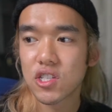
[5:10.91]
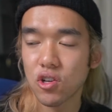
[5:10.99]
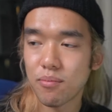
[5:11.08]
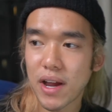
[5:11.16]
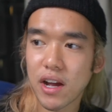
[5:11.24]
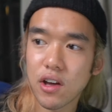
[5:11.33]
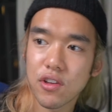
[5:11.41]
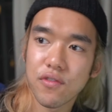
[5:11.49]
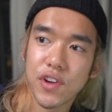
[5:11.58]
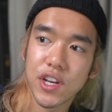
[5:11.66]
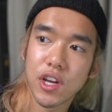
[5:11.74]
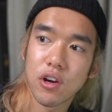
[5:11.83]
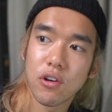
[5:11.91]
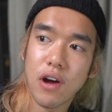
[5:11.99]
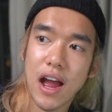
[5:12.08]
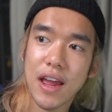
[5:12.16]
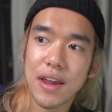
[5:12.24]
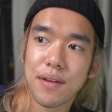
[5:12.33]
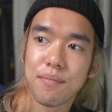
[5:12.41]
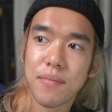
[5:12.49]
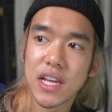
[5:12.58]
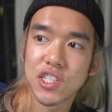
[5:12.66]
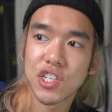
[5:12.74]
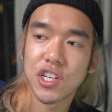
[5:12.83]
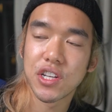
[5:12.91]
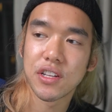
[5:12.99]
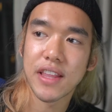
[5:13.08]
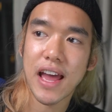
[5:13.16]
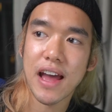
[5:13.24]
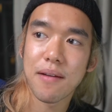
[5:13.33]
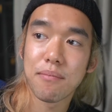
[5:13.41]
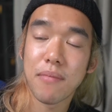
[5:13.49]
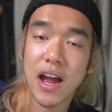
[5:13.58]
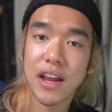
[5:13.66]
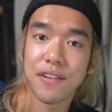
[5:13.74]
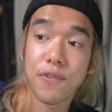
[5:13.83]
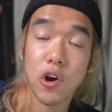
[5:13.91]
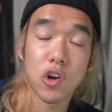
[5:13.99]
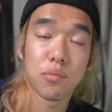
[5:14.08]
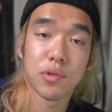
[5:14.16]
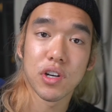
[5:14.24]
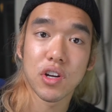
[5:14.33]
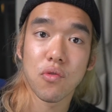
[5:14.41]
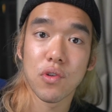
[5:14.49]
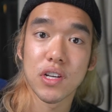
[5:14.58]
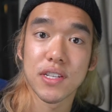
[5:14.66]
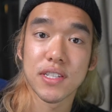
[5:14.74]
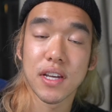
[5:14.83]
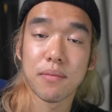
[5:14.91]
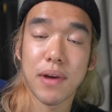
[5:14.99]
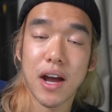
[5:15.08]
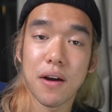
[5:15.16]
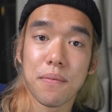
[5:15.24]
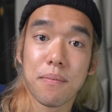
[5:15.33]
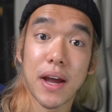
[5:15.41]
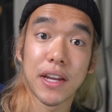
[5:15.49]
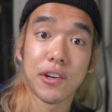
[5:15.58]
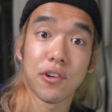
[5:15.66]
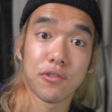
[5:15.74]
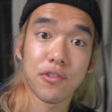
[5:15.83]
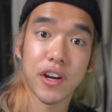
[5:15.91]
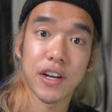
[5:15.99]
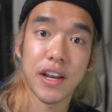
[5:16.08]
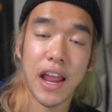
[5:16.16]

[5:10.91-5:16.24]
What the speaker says: So in my other video, I mentioned that my photo book was about my girlfriend,